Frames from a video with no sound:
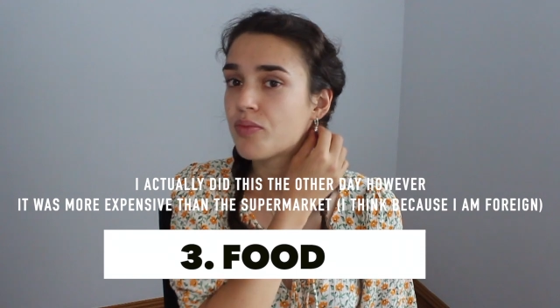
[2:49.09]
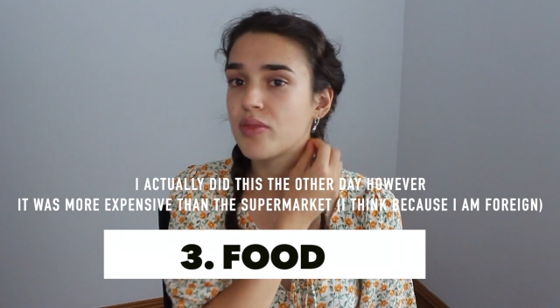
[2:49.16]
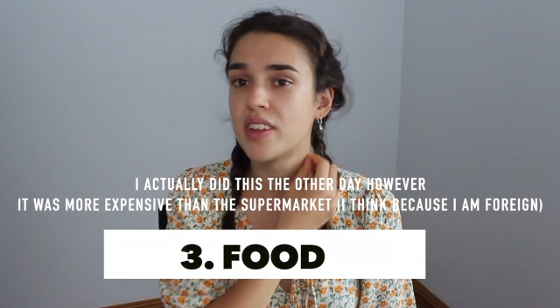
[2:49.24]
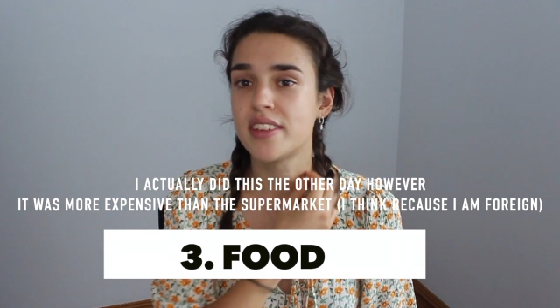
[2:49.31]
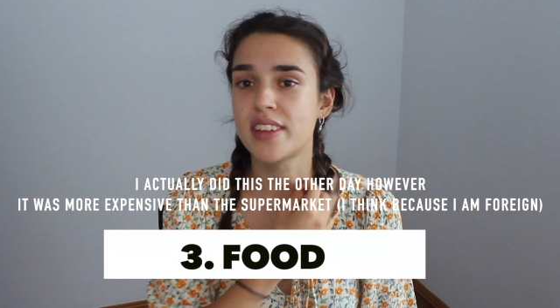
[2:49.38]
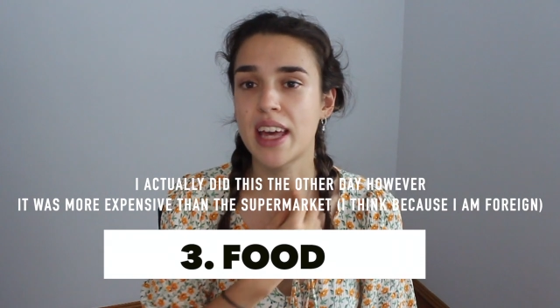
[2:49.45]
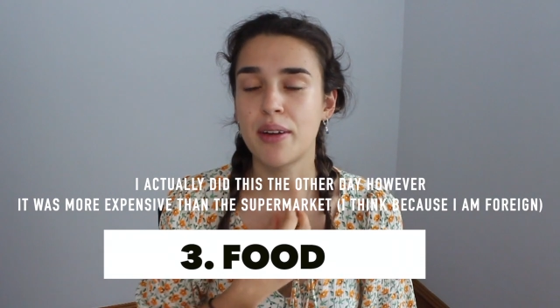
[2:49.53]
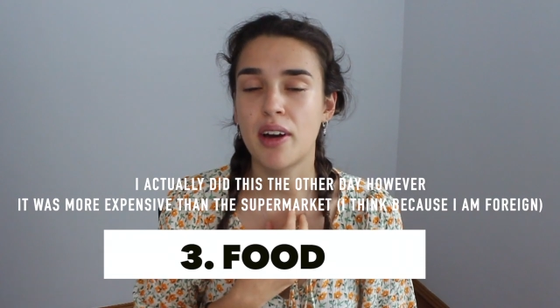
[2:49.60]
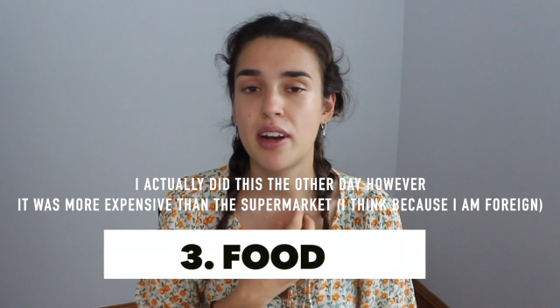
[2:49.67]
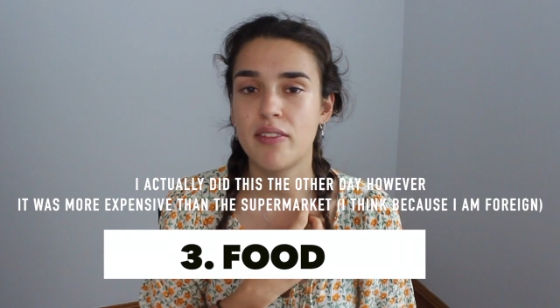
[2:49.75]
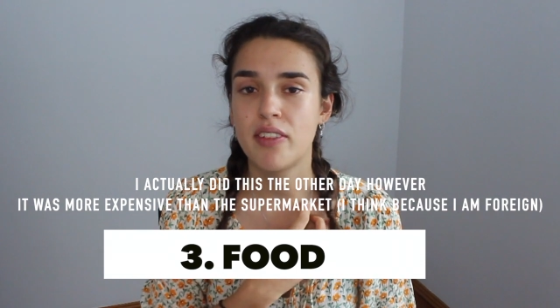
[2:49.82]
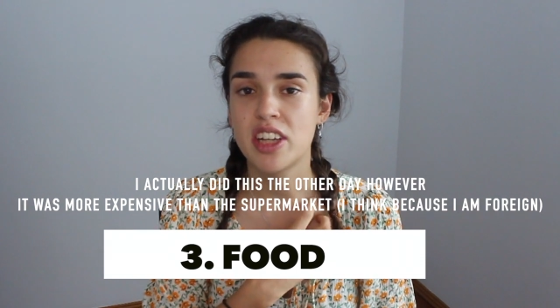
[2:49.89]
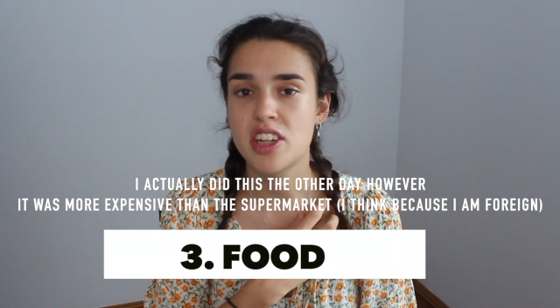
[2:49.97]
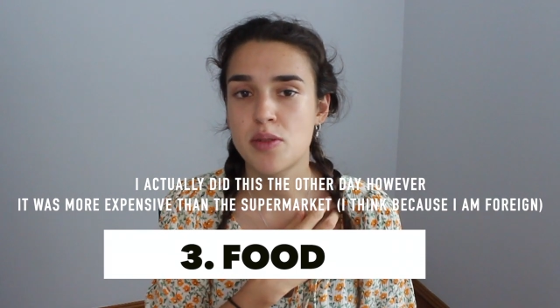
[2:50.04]
the same kind of
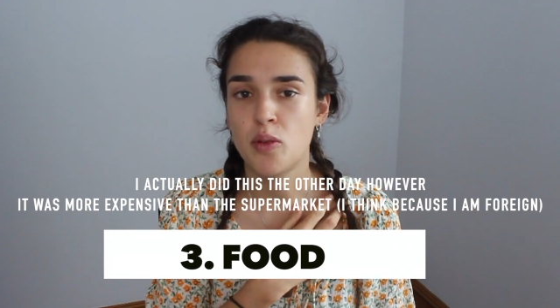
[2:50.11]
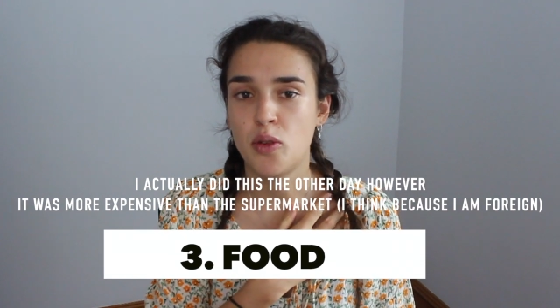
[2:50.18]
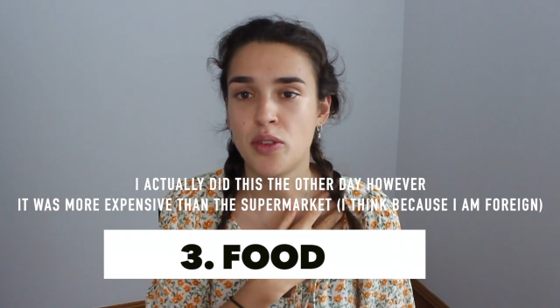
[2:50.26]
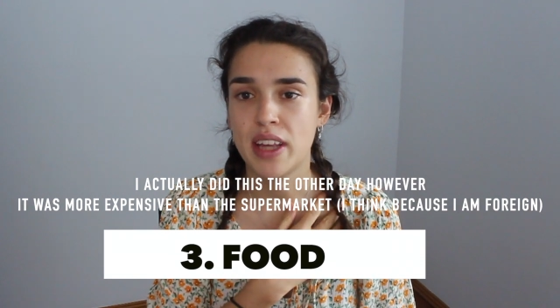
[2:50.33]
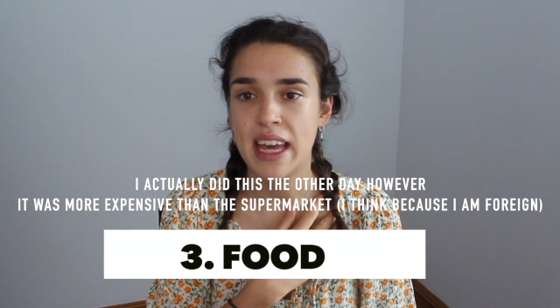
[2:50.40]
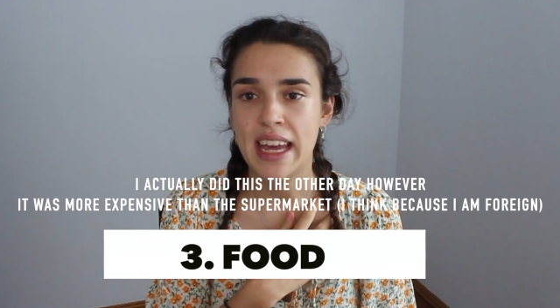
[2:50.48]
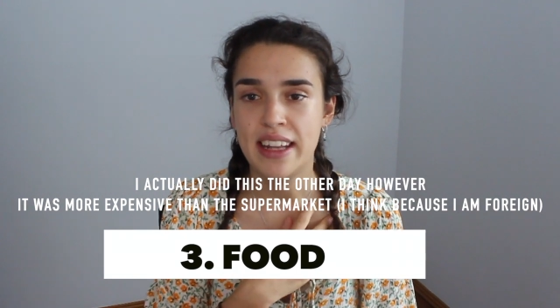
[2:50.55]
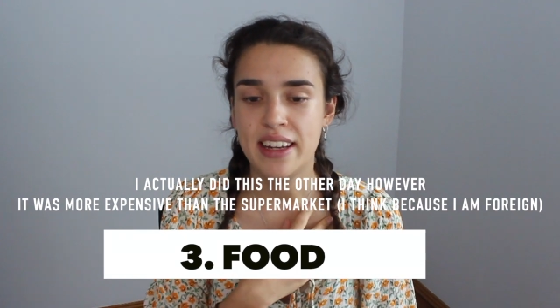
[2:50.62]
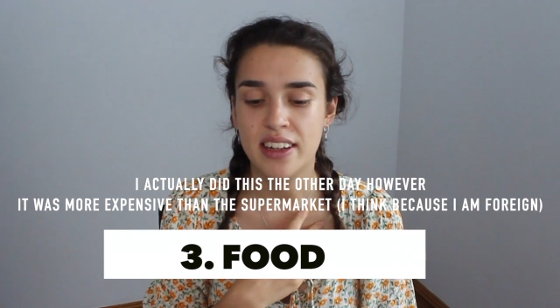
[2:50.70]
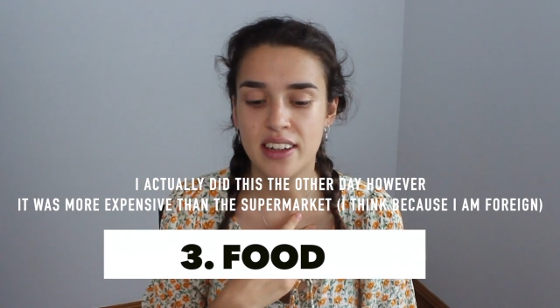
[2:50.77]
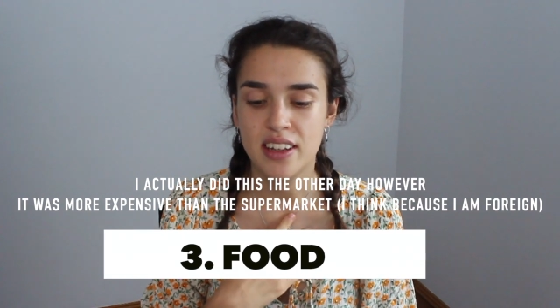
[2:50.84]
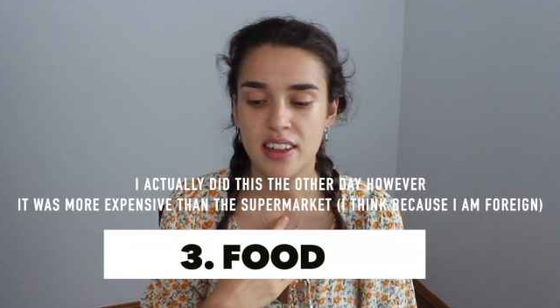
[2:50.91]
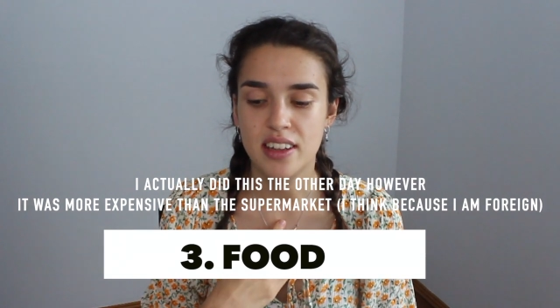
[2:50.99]
vegetables in